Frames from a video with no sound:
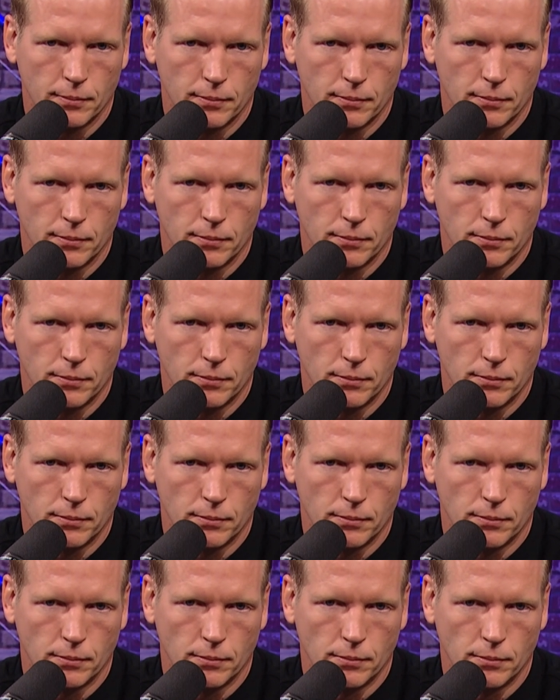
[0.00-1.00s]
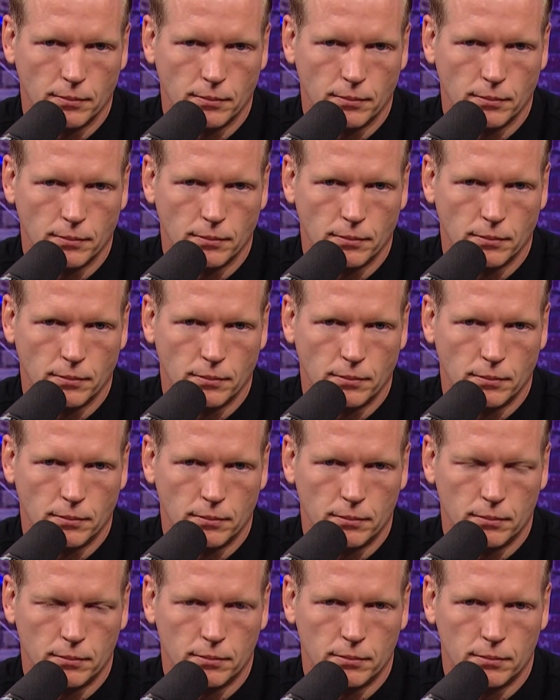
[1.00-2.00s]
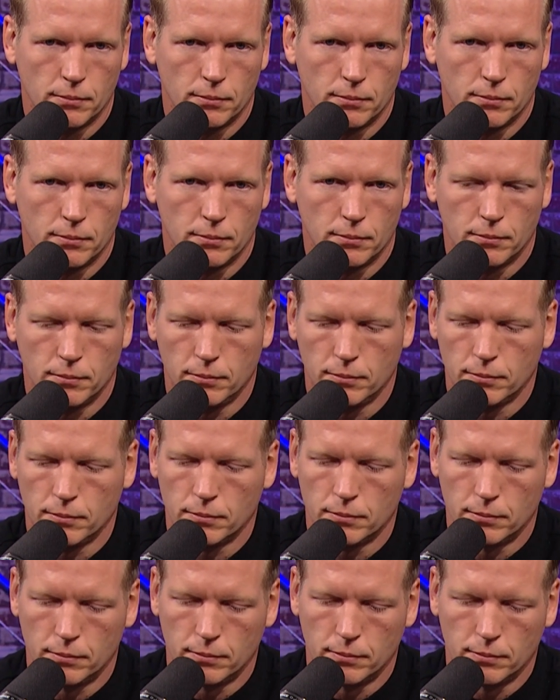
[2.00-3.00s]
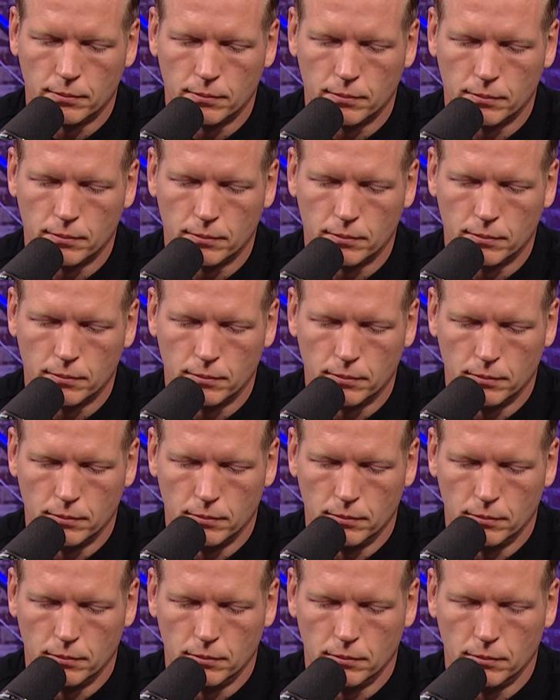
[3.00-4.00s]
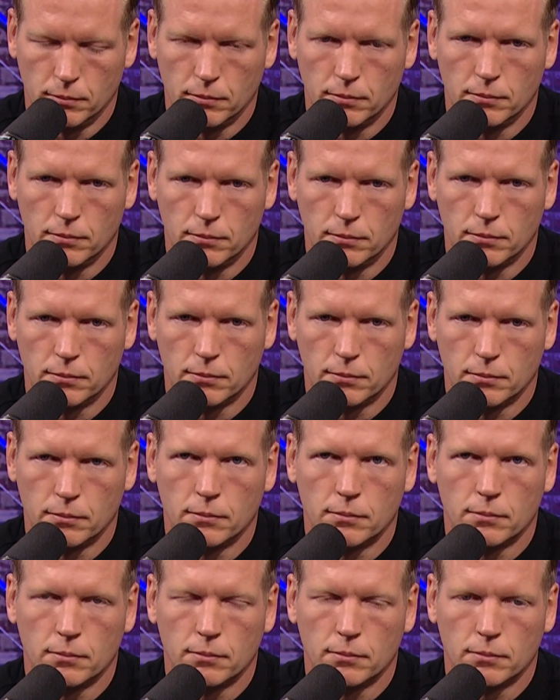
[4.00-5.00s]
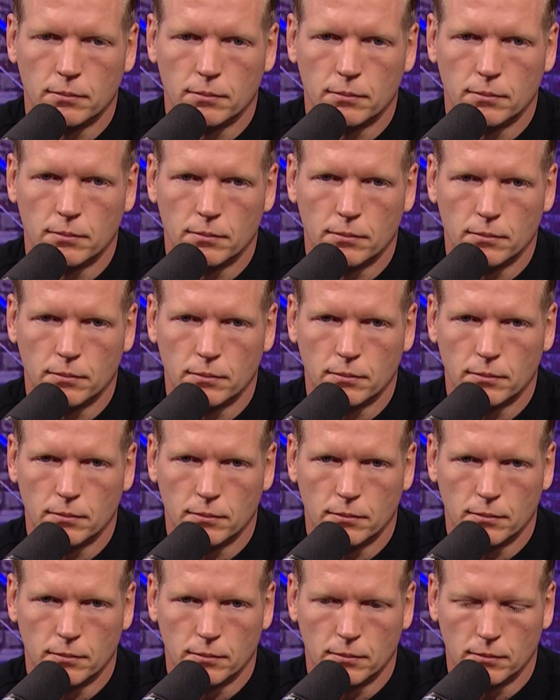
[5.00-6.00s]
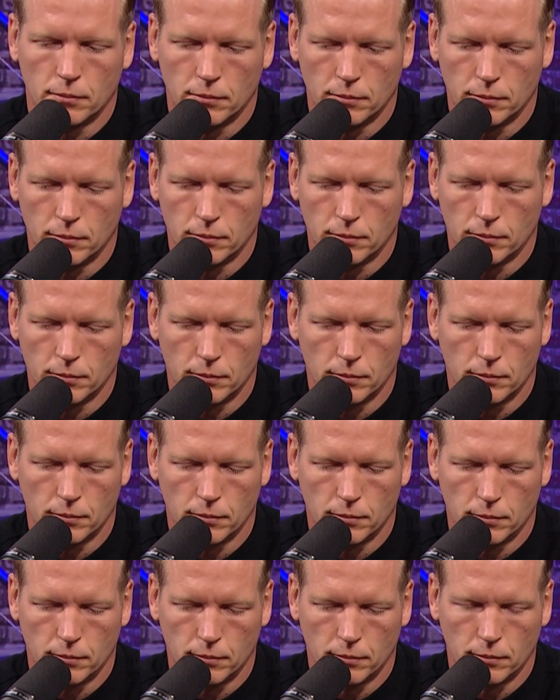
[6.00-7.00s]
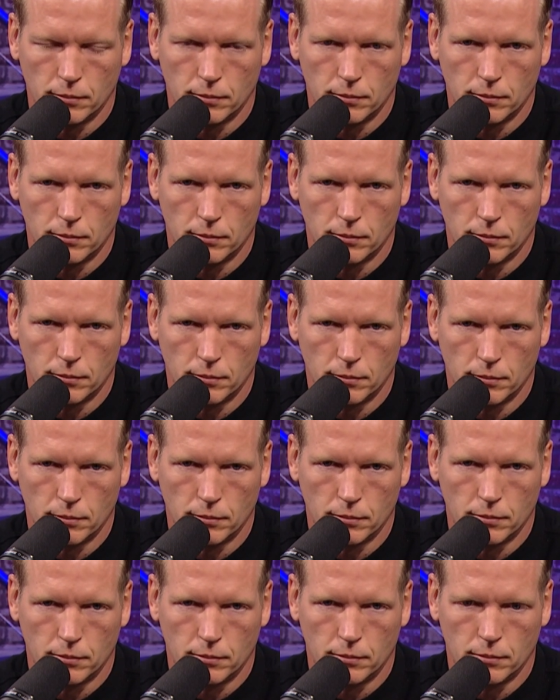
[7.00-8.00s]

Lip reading: The person shown says nothing.